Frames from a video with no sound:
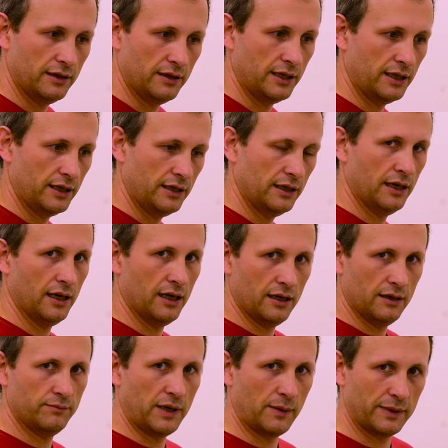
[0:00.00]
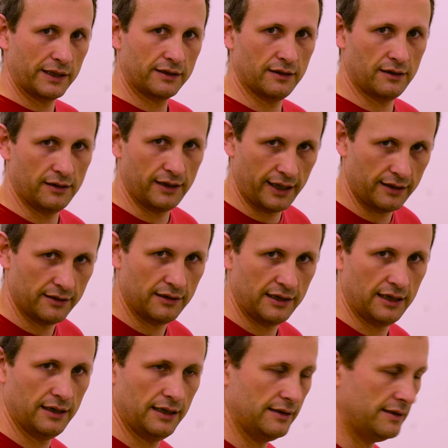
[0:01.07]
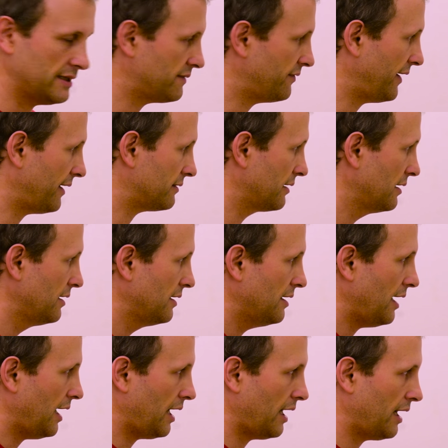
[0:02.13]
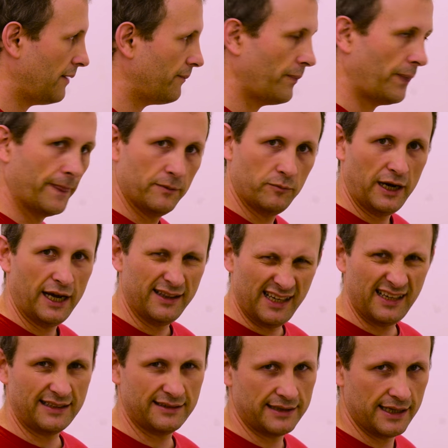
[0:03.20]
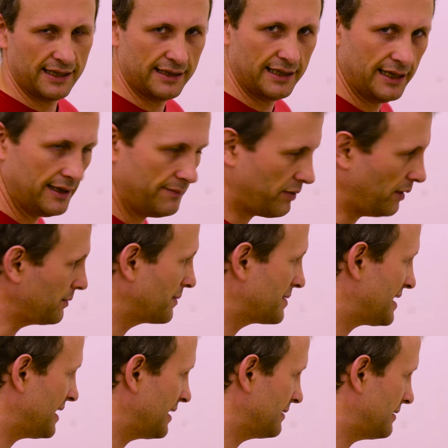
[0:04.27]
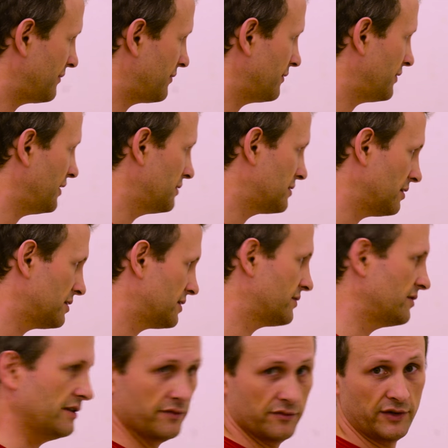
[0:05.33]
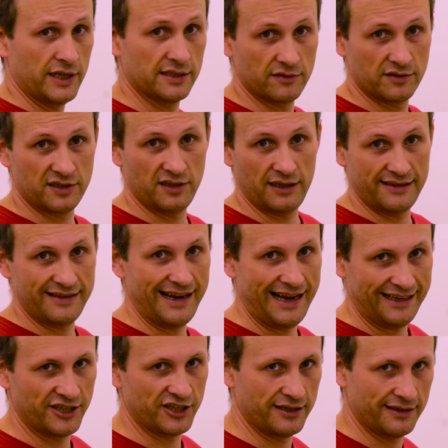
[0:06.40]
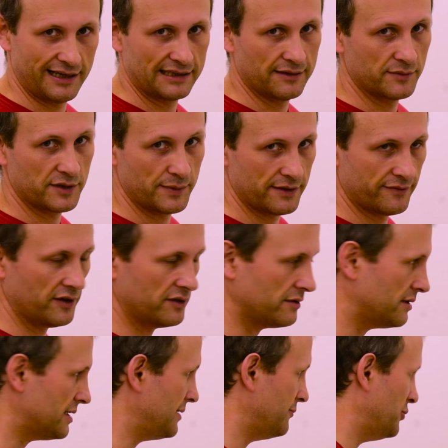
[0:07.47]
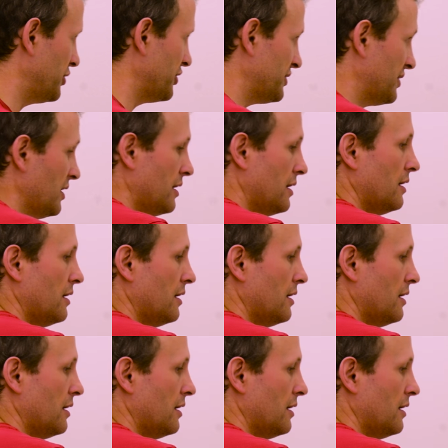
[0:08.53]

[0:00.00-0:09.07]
the public eye in this field, where they're probably seeing different photons for a different reason, or certainly they're engineering them to be the photons they want.